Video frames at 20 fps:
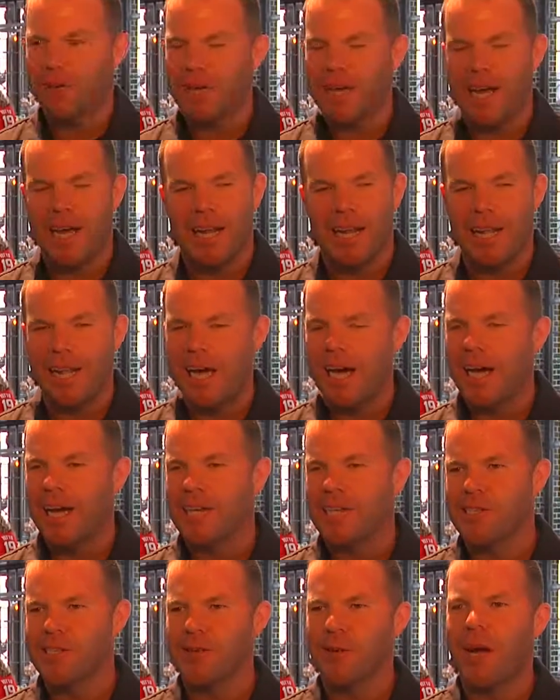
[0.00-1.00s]
We had
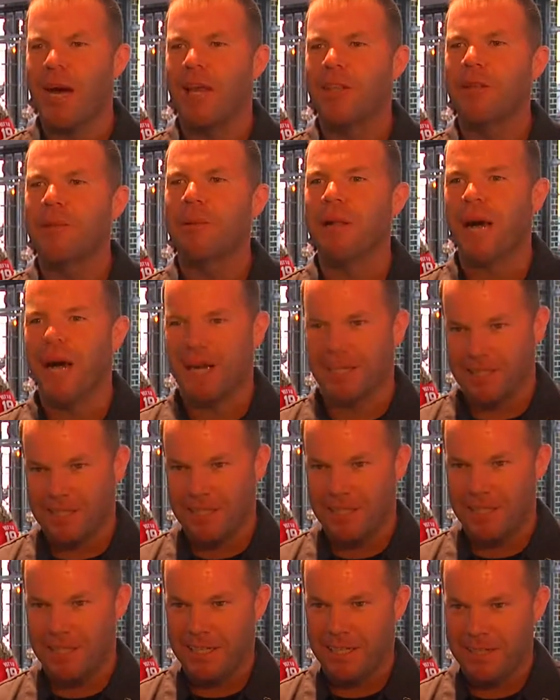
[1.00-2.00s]
lines around the block to get